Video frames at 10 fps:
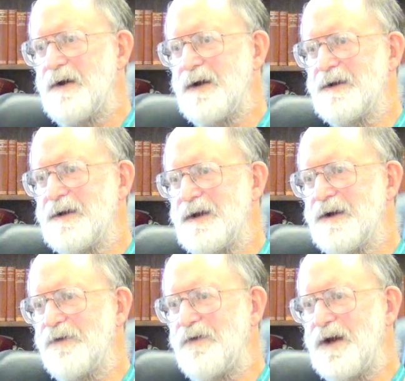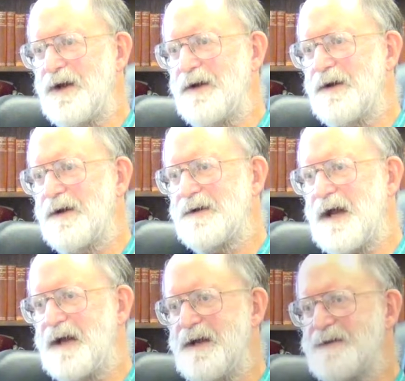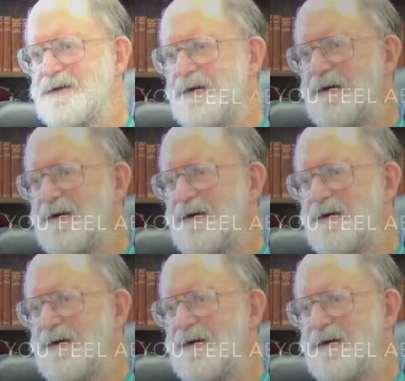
in the intervening uh, decades.